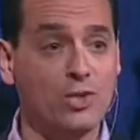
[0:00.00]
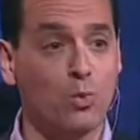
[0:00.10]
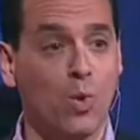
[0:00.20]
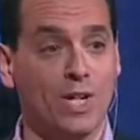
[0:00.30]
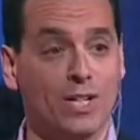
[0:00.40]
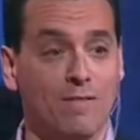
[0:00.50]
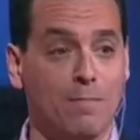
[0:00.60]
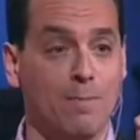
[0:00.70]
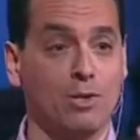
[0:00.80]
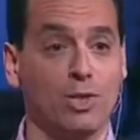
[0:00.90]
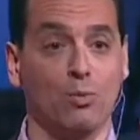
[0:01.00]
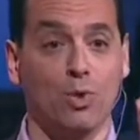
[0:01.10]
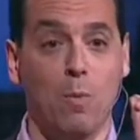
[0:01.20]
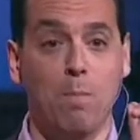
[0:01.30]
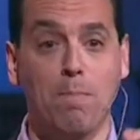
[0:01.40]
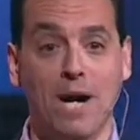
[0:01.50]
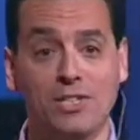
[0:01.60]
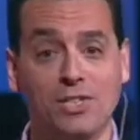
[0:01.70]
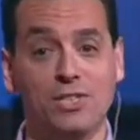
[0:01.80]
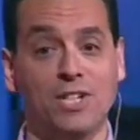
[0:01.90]
is one of the most
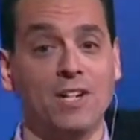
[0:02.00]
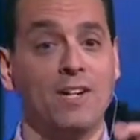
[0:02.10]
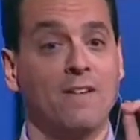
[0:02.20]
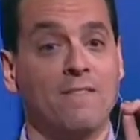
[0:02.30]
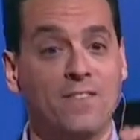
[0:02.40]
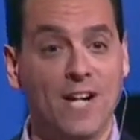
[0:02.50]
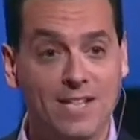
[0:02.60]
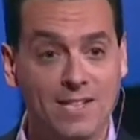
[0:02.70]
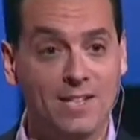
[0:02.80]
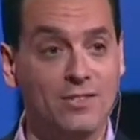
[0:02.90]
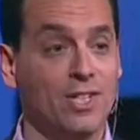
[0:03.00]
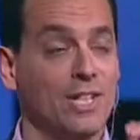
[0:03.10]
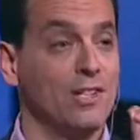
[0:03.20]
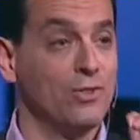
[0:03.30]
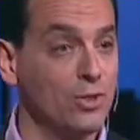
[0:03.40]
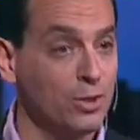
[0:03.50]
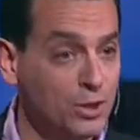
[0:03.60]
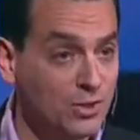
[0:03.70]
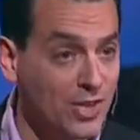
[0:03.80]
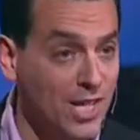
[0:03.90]
robust findings in
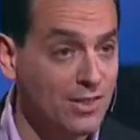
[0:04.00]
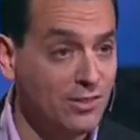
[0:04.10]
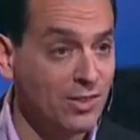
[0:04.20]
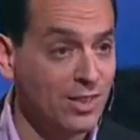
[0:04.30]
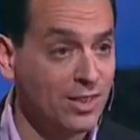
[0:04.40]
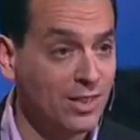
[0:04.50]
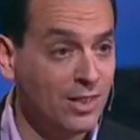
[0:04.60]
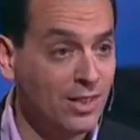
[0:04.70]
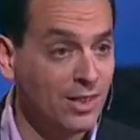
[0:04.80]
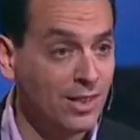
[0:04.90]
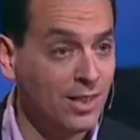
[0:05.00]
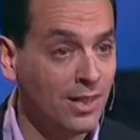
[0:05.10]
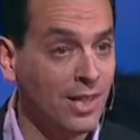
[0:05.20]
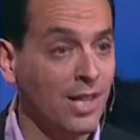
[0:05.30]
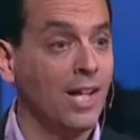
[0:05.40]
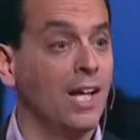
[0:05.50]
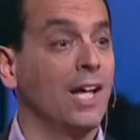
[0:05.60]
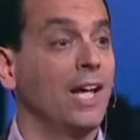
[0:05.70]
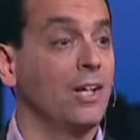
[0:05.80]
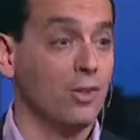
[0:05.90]
social science
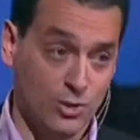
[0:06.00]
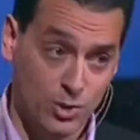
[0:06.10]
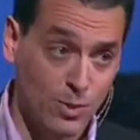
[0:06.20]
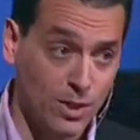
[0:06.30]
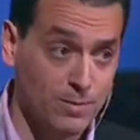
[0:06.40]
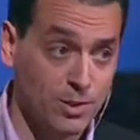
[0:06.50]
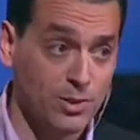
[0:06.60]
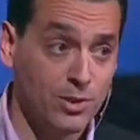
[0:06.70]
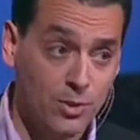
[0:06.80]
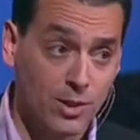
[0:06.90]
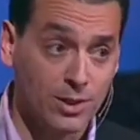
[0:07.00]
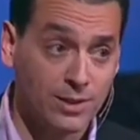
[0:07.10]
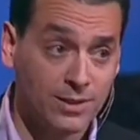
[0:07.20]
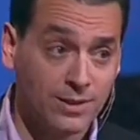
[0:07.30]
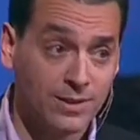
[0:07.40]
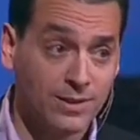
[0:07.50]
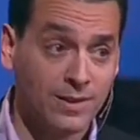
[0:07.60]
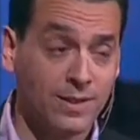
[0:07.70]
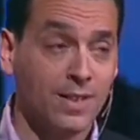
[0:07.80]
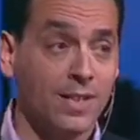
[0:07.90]
and also one of the most ignored.
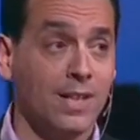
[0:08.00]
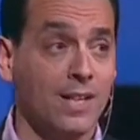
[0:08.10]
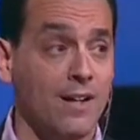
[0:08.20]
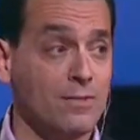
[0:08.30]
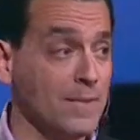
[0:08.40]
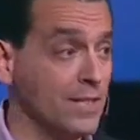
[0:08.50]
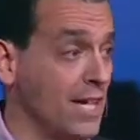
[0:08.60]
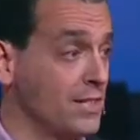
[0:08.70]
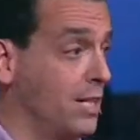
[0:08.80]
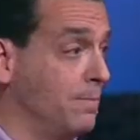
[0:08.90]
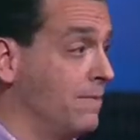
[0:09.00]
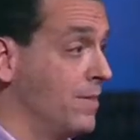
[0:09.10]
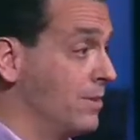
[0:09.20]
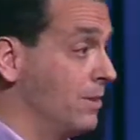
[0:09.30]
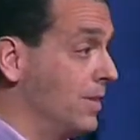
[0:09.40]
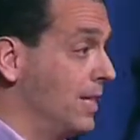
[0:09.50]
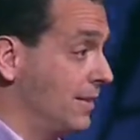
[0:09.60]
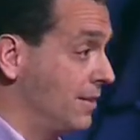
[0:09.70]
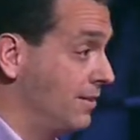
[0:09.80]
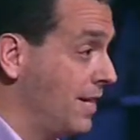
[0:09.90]
I spent the last couple of years looking
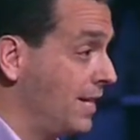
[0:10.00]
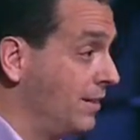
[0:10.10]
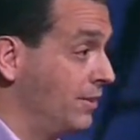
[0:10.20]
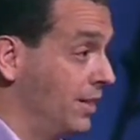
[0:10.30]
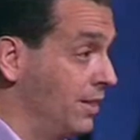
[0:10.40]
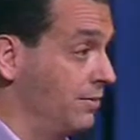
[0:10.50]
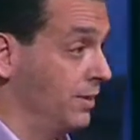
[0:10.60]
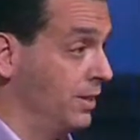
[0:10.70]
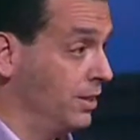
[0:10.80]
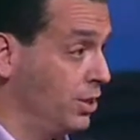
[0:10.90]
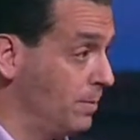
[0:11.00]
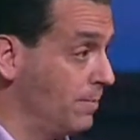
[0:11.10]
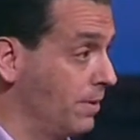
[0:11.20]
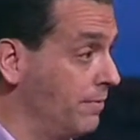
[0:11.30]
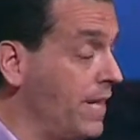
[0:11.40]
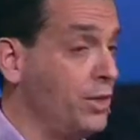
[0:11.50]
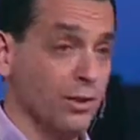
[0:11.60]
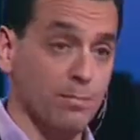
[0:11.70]
at the science of human motivation,